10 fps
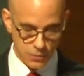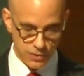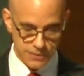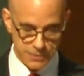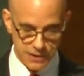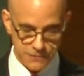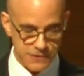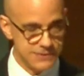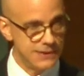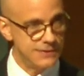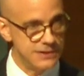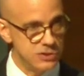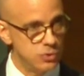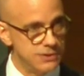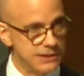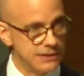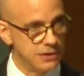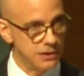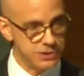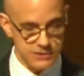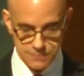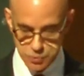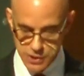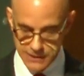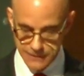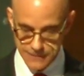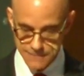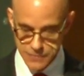with the benefits that these new technologies bring